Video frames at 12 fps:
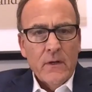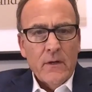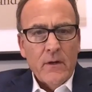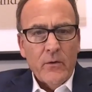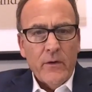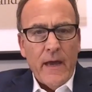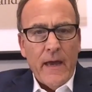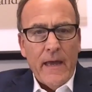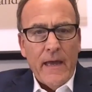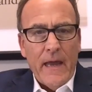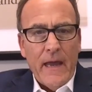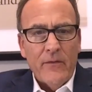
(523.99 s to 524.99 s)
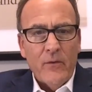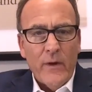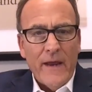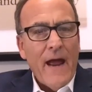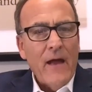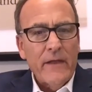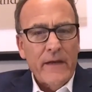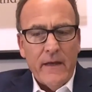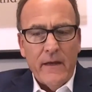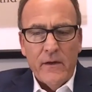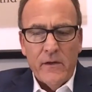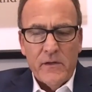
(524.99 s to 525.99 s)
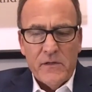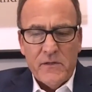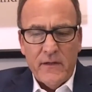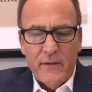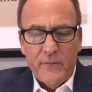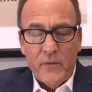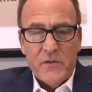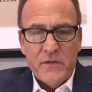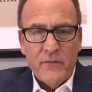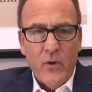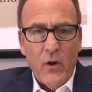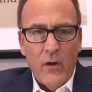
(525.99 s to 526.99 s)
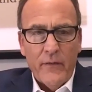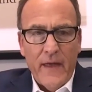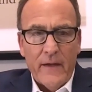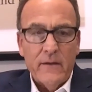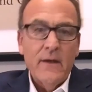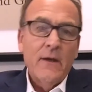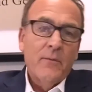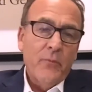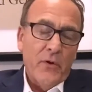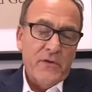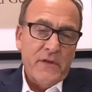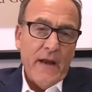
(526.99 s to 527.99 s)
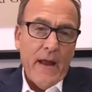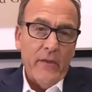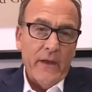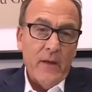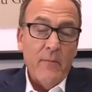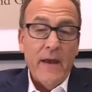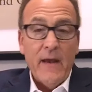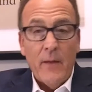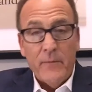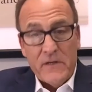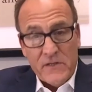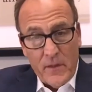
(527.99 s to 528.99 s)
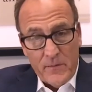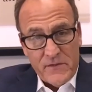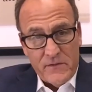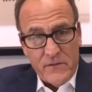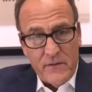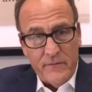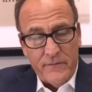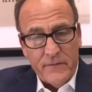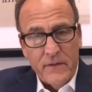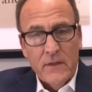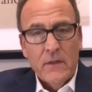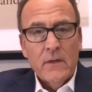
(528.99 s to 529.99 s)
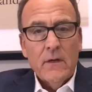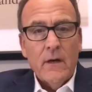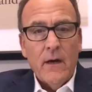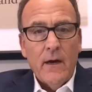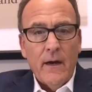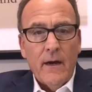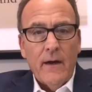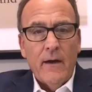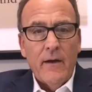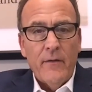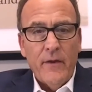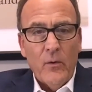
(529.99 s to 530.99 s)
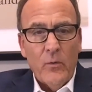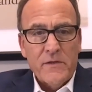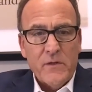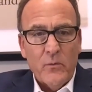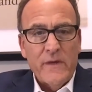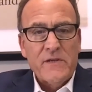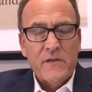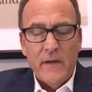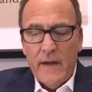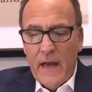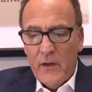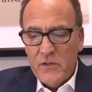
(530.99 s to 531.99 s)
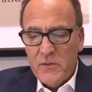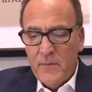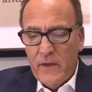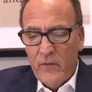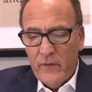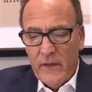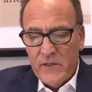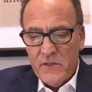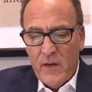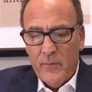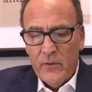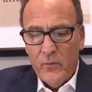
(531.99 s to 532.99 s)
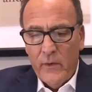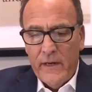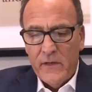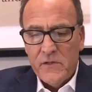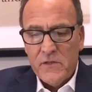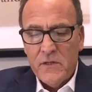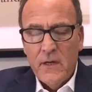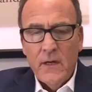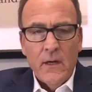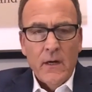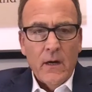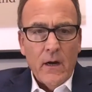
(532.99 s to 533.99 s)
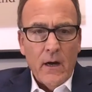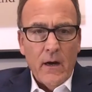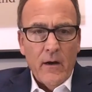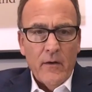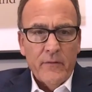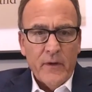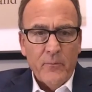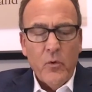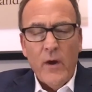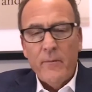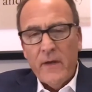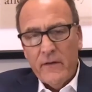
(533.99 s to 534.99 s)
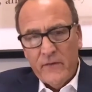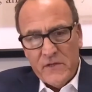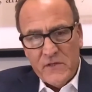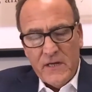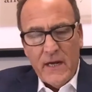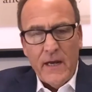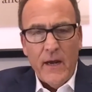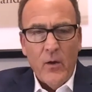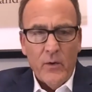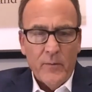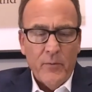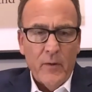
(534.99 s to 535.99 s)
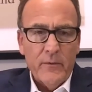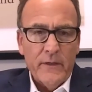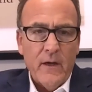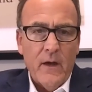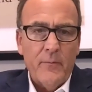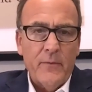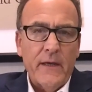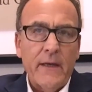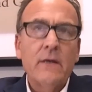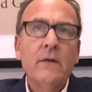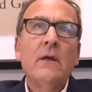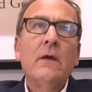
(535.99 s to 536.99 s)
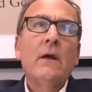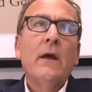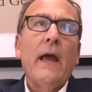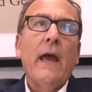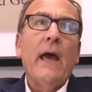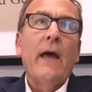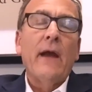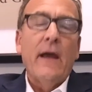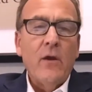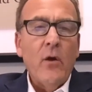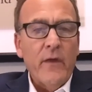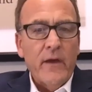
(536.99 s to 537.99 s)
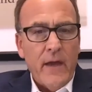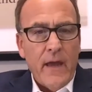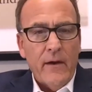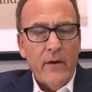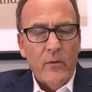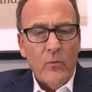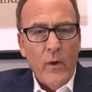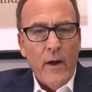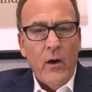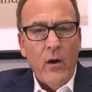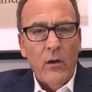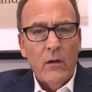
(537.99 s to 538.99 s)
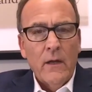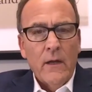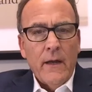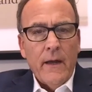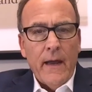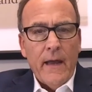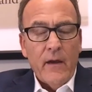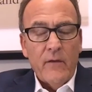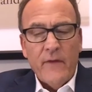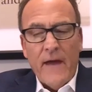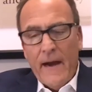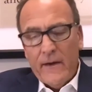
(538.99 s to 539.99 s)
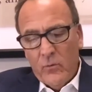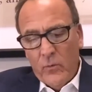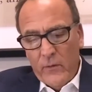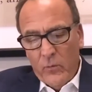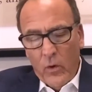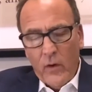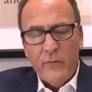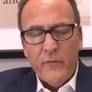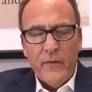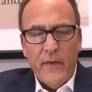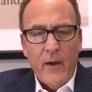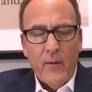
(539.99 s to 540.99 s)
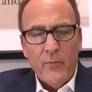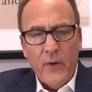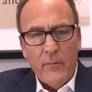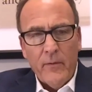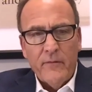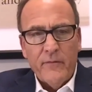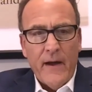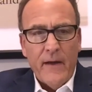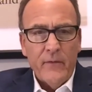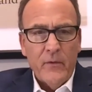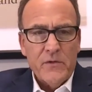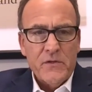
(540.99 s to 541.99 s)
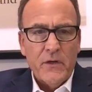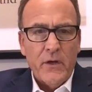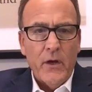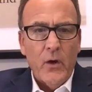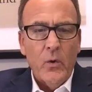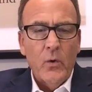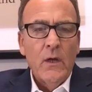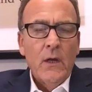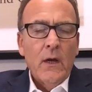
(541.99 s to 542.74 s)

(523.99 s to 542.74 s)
Okay, and the reality is that, first of all, that personality may not be substantive. There was a recent announcement over the last couple of weeks of an appointment of a CEO in a public company, and I know the candidate well, and in fact, we'd worked for them probably 5 years ago.